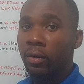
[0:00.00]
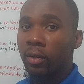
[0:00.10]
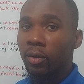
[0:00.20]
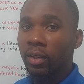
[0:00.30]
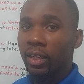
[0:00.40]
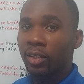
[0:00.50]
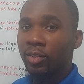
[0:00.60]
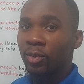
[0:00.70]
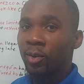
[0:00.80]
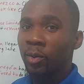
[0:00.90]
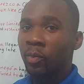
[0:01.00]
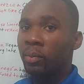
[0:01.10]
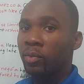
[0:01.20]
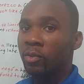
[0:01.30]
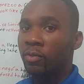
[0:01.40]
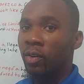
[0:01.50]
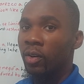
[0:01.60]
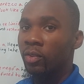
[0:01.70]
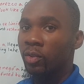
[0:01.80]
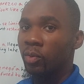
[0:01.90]
Okay, so we move
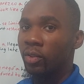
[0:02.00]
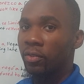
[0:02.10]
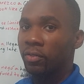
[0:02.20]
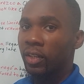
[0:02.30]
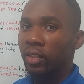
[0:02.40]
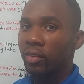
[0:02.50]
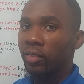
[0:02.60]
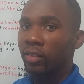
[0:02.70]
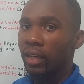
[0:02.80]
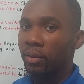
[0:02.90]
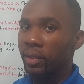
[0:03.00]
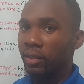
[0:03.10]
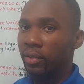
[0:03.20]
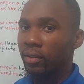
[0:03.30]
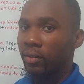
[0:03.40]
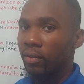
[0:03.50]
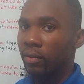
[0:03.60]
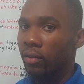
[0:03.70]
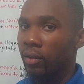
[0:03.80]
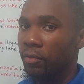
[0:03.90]
on to the final segment,
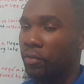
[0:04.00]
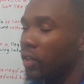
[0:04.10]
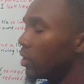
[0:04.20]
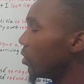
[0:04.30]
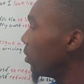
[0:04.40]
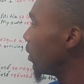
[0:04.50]
the final